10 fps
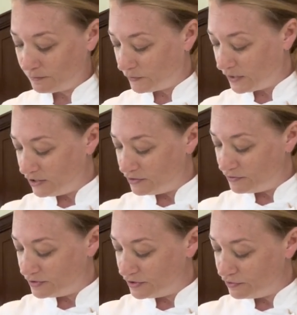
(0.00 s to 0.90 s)
I'm gonna
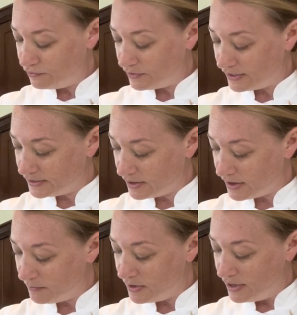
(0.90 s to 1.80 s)
do 2 at a
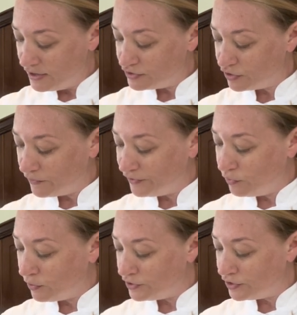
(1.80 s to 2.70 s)
time. So if
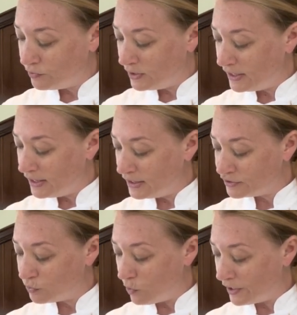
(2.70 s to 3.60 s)
you were
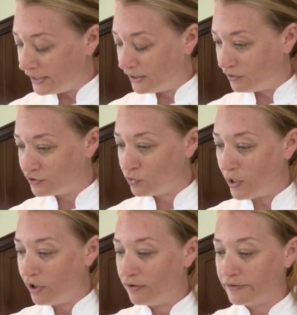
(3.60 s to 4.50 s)
doing 20 or
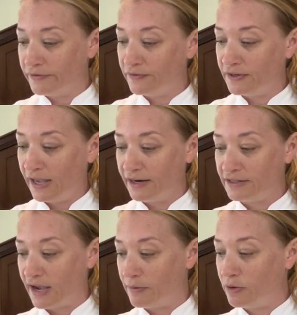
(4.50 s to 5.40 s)
12 or 50 at a
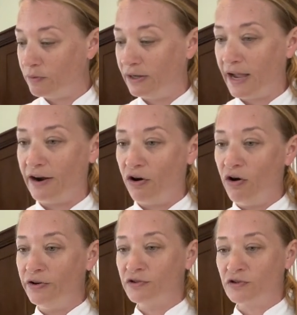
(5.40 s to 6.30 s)
time, you would line
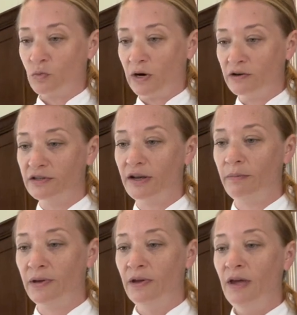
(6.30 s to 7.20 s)
all your squares
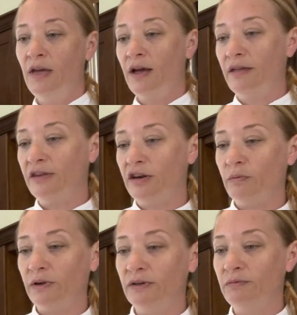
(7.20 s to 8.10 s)
up, and then
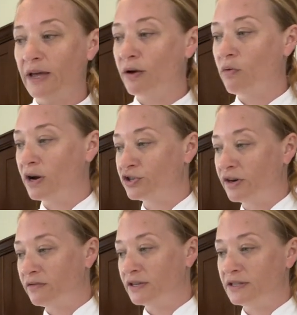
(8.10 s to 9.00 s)
you would egg wash
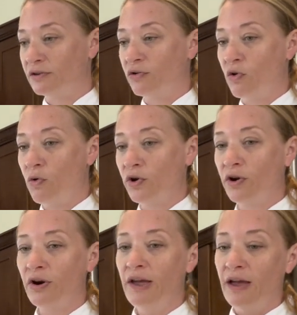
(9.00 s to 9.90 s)
every single
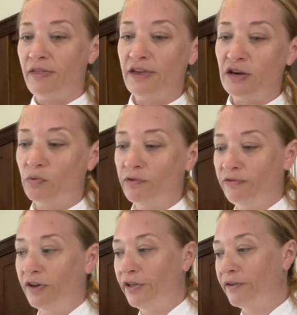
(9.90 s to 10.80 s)
corner, and then you would
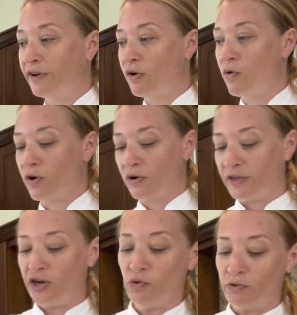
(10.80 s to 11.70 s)
fill every corner,
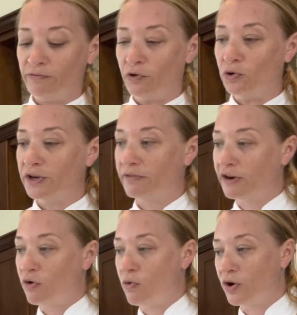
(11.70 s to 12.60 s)
then you would fold
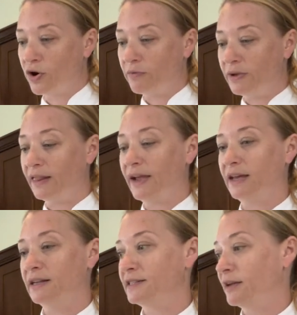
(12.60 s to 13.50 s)
every corner. It'd be
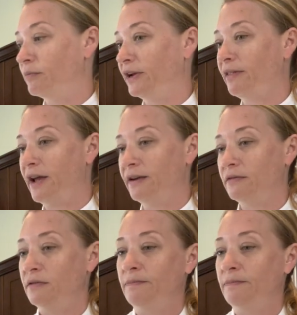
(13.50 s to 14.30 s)
like an assembly line.